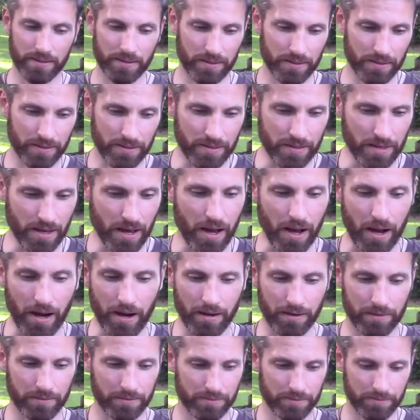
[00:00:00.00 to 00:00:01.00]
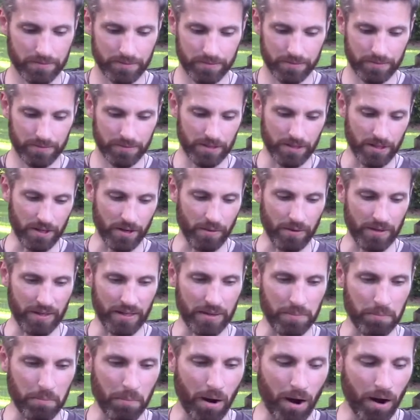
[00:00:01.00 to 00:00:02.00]
Yeah, you know, and
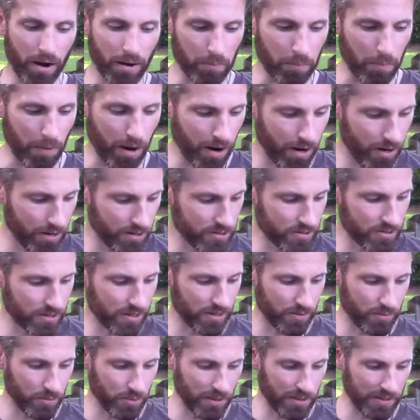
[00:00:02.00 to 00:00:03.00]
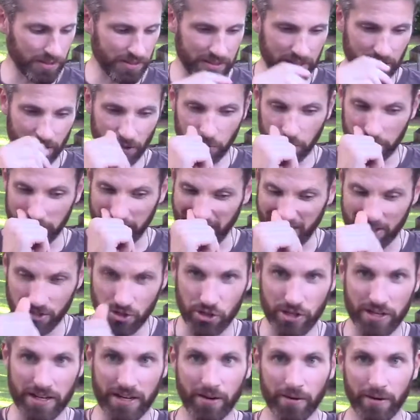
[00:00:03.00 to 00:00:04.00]
then Mars can really deal with
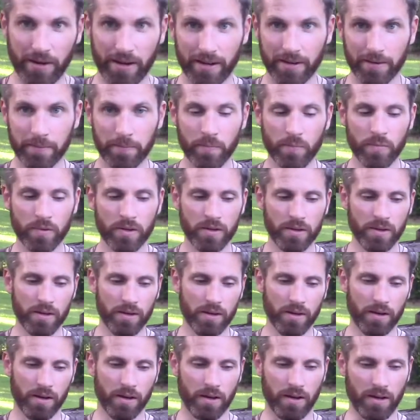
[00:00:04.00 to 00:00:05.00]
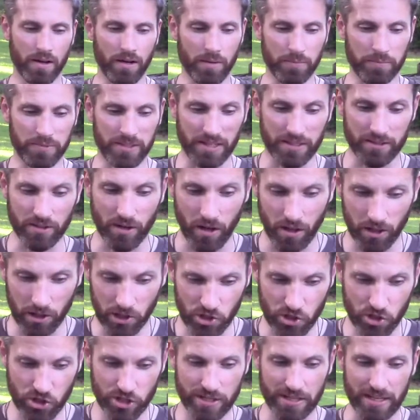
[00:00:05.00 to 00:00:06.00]
engineering,
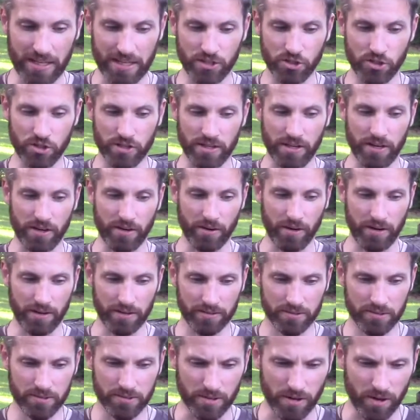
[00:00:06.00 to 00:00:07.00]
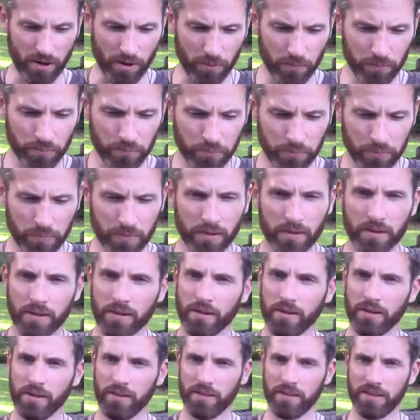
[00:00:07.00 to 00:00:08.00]
technology, engineering. So
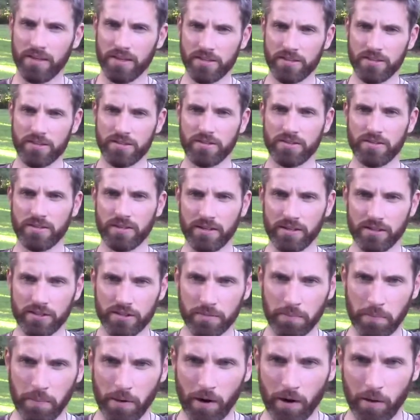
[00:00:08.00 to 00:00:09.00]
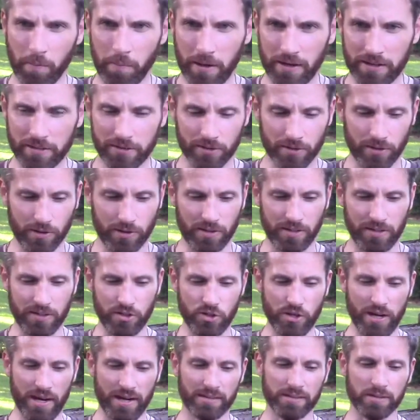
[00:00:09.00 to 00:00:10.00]
this experimental
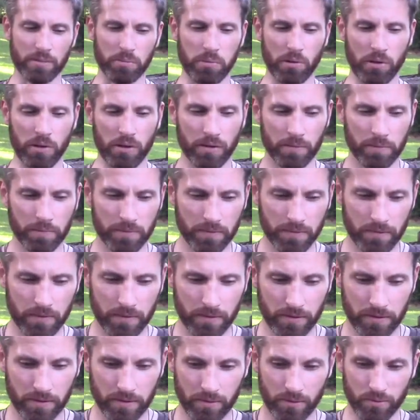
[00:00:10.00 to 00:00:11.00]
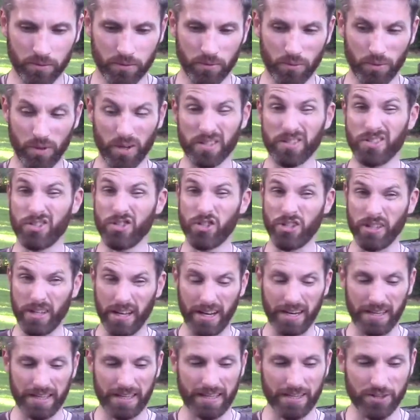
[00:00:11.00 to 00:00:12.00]
injectable was
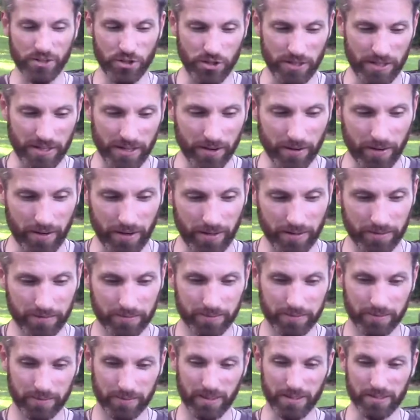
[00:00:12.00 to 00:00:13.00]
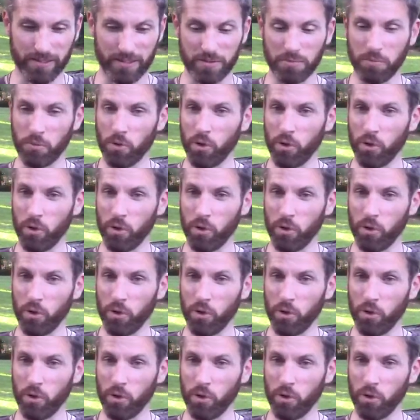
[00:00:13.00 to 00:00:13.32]
genetic engineering, because